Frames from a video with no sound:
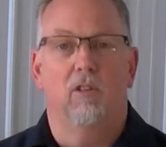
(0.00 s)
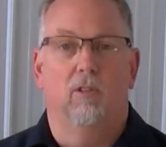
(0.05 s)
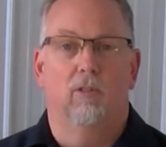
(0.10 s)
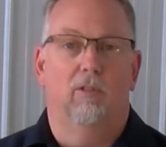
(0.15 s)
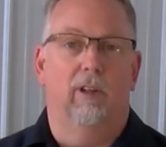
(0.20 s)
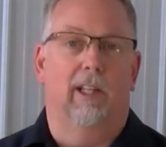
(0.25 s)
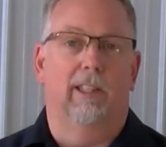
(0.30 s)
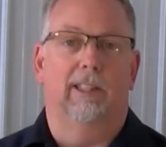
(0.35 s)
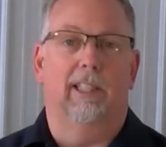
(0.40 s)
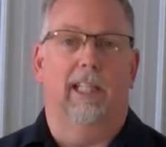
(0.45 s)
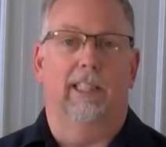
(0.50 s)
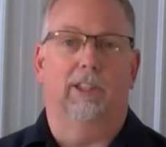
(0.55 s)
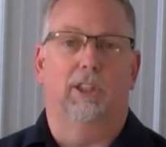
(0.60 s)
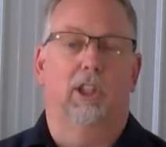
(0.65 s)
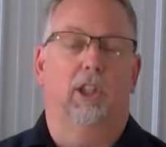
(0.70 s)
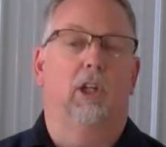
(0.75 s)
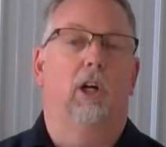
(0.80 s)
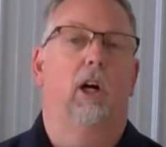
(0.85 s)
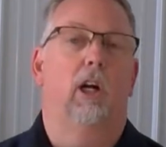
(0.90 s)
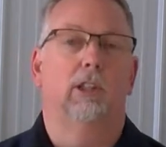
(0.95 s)

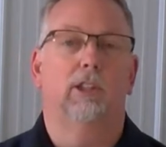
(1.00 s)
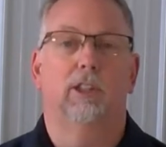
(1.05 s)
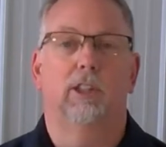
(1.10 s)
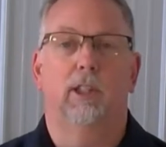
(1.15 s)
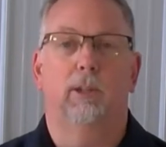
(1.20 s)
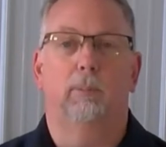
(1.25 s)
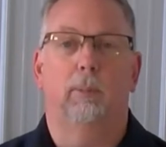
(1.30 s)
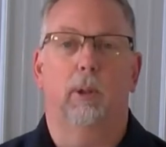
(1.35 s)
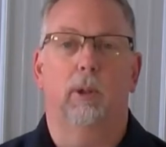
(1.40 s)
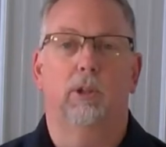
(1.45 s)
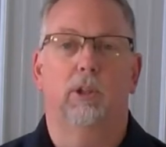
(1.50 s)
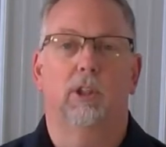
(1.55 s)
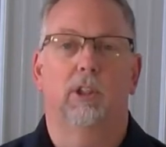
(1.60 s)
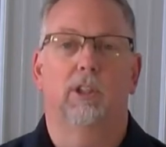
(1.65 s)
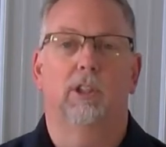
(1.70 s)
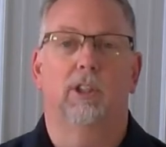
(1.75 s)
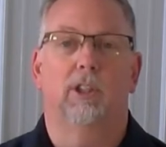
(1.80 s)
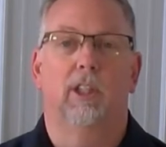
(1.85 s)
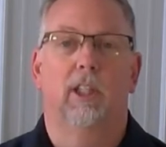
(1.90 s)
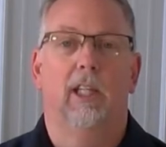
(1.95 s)
fantastic cars that he
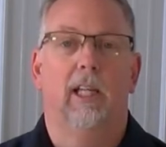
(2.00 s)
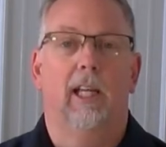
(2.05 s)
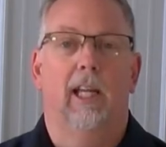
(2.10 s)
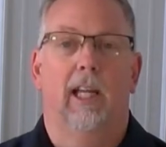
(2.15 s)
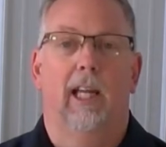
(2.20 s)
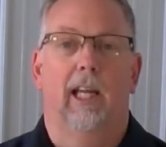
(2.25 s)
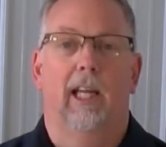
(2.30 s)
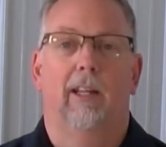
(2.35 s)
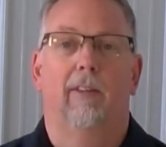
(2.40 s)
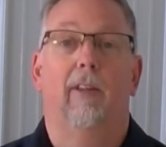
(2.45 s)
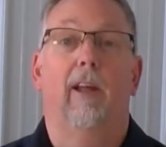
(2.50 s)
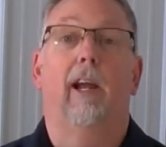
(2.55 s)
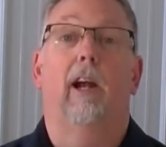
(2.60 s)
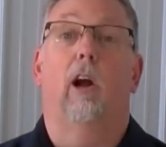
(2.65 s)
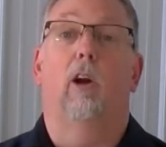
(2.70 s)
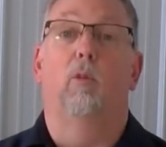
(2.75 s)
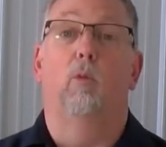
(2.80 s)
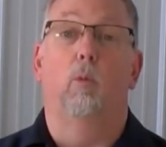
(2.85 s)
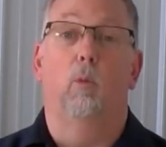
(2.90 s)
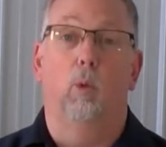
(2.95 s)
purchased, and they
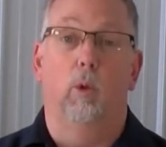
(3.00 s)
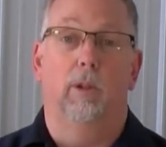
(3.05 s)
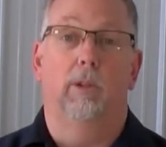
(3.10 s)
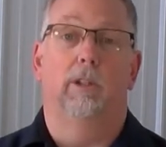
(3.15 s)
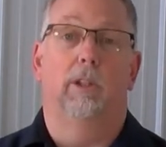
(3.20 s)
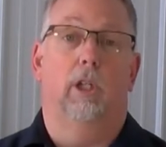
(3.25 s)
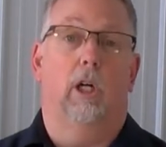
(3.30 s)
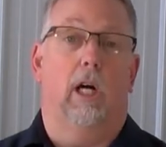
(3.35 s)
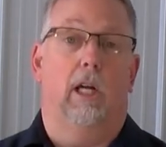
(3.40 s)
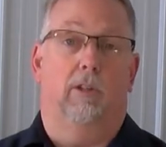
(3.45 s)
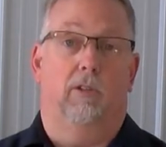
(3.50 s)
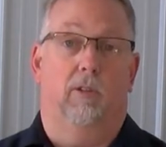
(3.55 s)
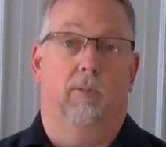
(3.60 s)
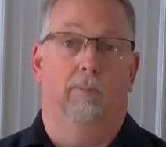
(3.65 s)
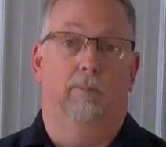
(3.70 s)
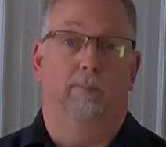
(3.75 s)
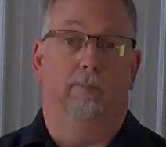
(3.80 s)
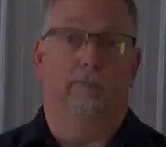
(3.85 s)
are really awesome.